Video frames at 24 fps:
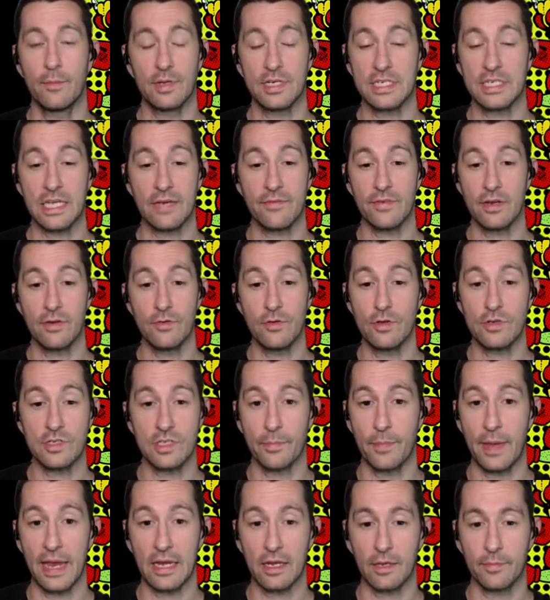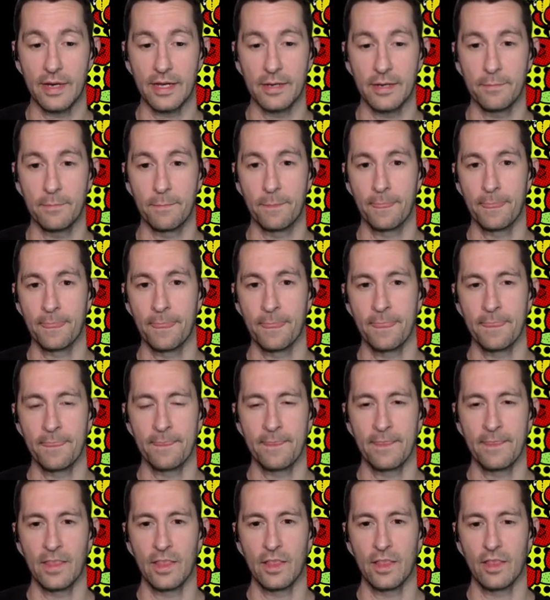Plus, I haven't even used the panic button.
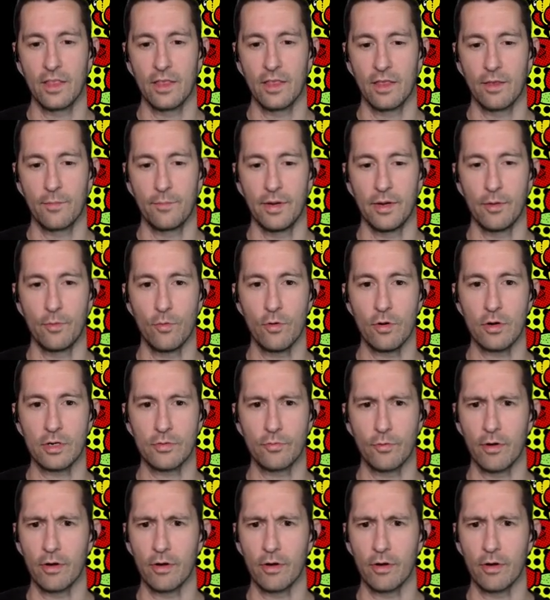But it worked.